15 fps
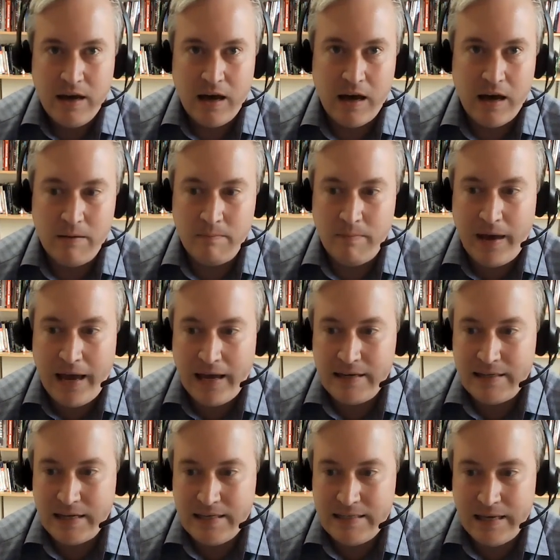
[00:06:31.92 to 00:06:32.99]

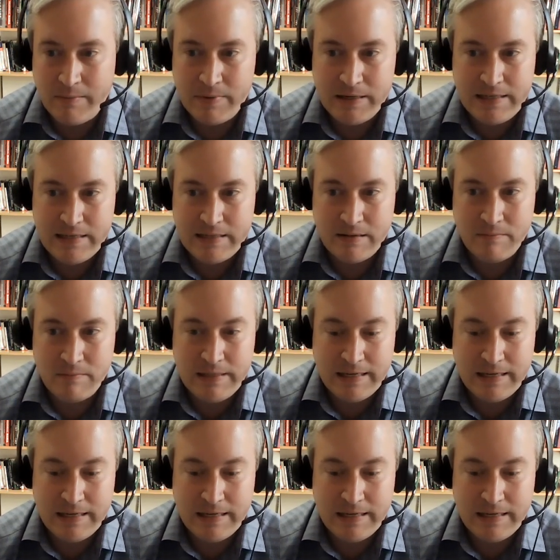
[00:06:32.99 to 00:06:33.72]
anti-Semitism